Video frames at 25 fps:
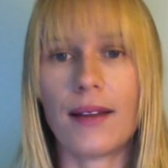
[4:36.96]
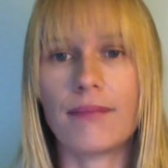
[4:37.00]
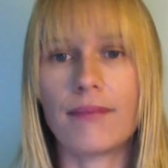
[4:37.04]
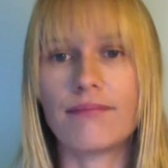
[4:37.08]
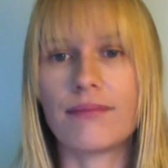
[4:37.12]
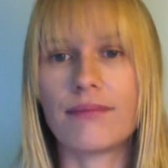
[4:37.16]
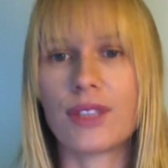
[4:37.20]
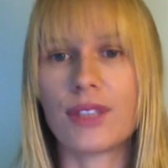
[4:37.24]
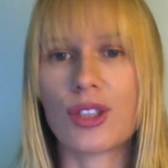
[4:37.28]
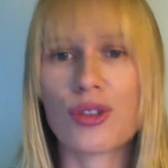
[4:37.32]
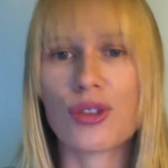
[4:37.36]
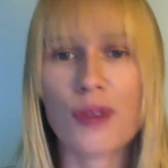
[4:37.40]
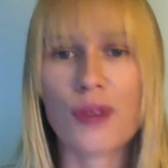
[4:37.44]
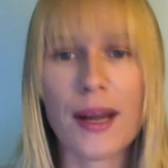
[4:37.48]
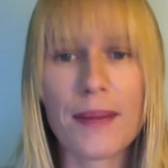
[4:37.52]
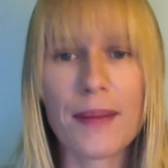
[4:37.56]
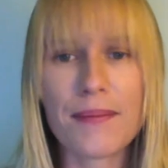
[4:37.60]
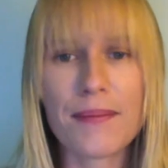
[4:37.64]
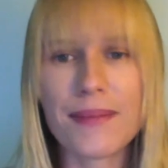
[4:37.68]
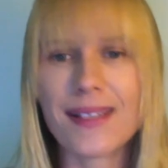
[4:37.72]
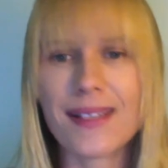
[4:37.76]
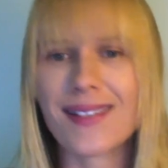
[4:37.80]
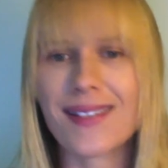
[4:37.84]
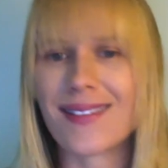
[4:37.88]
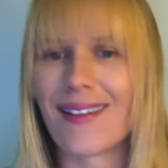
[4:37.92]

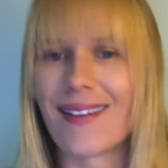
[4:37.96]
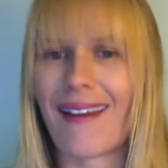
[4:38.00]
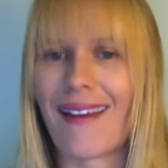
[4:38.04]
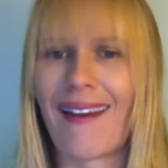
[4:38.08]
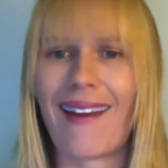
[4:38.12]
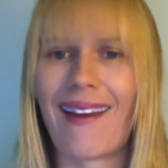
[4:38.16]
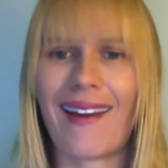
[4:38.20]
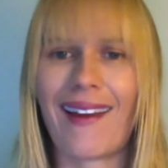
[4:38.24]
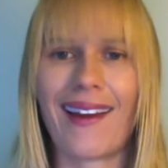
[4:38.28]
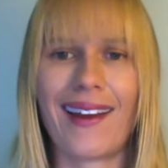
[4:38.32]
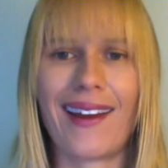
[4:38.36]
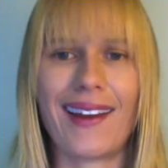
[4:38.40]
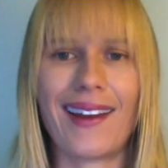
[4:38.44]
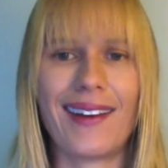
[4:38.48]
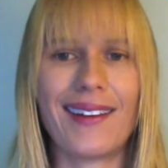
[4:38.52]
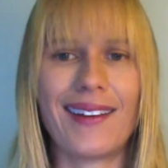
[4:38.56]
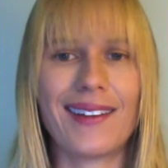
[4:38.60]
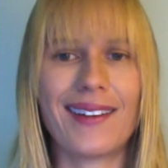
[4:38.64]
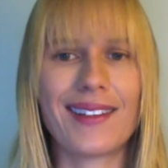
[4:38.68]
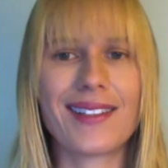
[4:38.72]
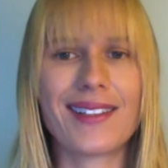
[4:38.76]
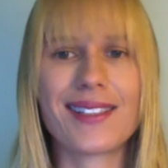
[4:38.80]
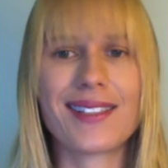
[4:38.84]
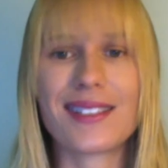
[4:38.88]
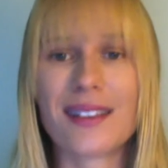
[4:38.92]
shrimps and
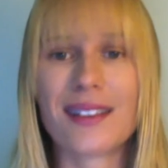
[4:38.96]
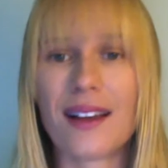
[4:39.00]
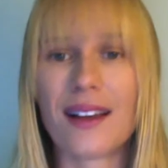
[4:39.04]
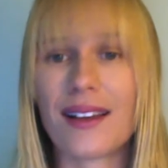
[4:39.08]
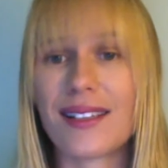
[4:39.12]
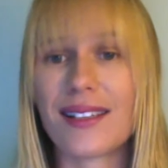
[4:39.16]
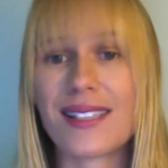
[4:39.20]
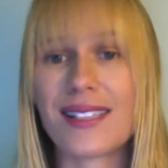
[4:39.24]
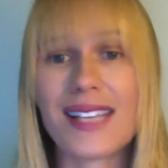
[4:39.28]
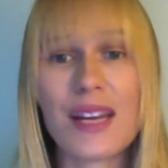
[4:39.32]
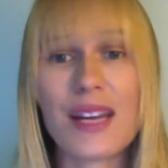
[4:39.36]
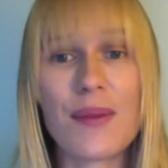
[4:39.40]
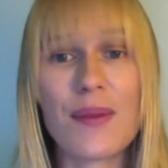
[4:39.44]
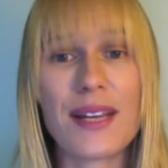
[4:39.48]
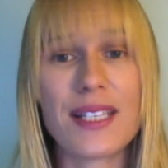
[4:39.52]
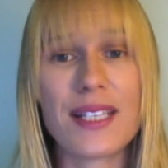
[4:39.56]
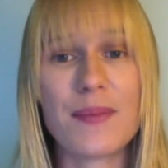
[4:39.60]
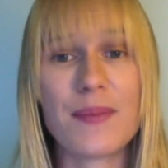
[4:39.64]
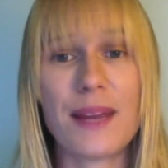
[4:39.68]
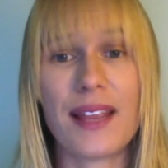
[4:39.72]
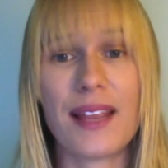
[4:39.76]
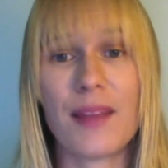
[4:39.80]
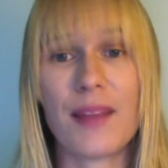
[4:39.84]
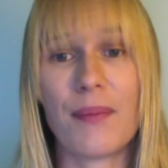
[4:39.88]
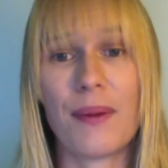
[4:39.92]
seaweeds
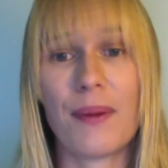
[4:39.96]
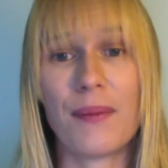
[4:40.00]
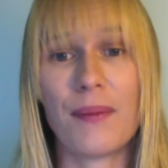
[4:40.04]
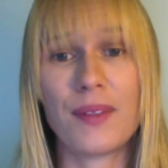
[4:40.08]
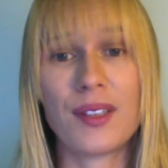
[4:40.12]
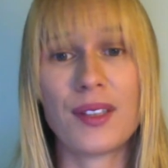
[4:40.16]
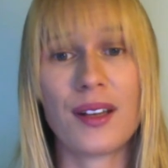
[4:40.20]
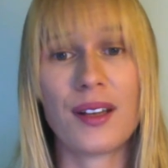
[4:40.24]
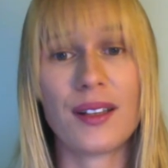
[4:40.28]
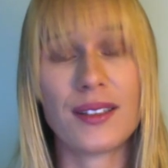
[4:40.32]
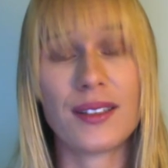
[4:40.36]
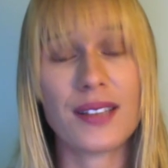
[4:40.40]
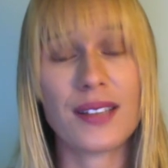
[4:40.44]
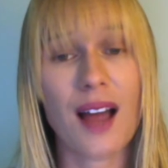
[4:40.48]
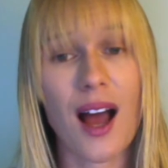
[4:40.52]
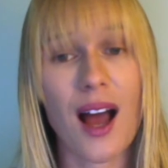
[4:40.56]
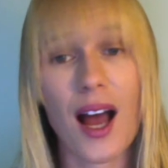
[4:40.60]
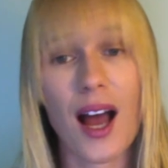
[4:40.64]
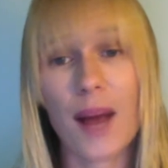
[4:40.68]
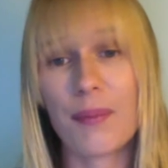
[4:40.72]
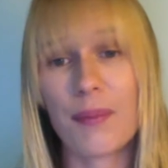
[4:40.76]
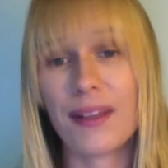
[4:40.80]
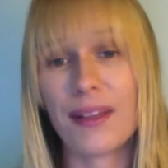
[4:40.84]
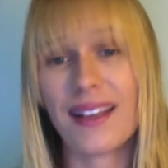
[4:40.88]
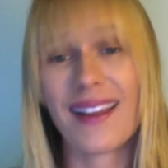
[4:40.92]
being the
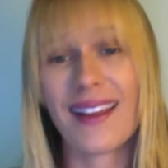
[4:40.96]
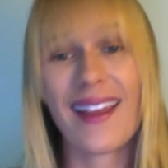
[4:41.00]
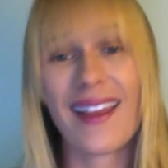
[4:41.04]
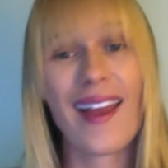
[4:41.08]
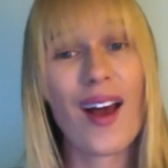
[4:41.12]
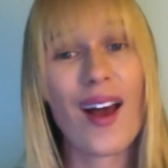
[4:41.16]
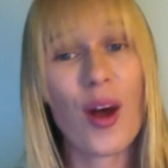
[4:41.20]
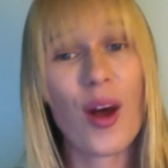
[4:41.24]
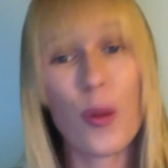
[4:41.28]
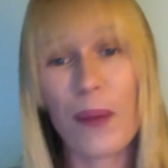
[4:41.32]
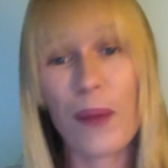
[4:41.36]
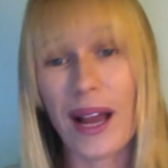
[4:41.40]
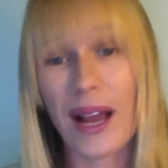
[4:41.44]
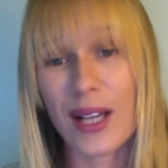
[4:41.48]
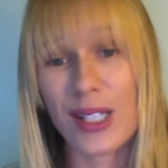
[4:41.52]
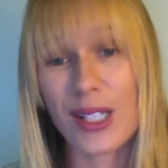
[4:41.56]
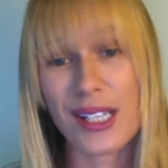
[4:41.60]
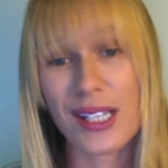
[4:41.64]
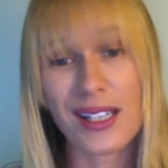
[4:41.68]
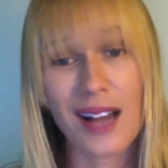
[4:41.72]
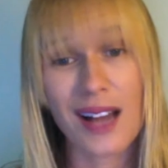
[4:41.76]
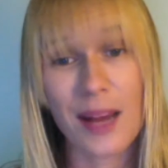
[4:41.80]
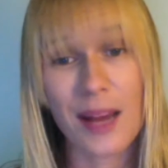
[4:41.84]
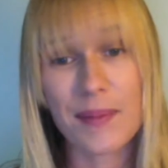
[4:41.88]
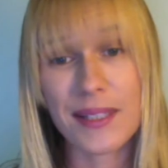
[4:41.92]
top. Kelp actually
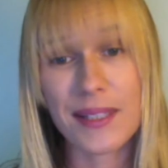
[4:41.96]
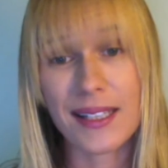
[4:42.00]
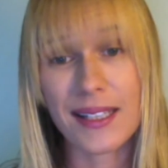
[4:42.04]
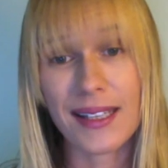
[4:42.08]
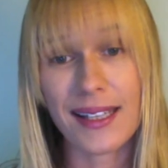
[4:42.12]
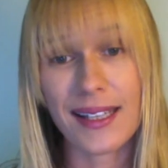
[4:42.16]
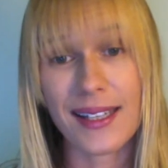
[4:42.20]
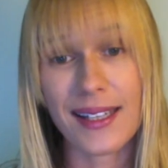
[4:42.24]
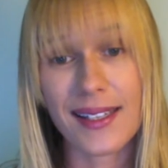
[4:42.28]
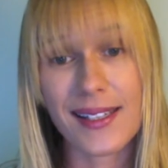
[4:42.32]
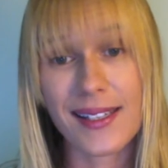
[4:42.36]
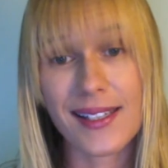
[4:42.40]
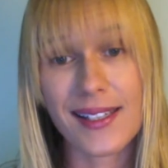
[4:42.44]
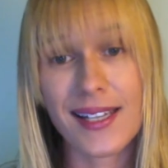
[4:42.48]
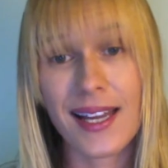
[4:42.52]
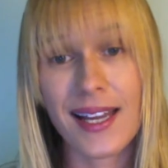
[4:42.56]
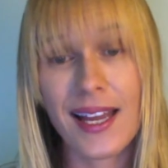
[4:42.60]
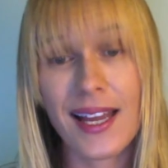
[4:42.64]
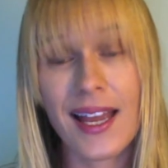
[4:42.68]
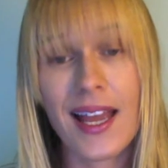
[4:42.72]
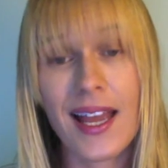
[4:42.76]
tops the list.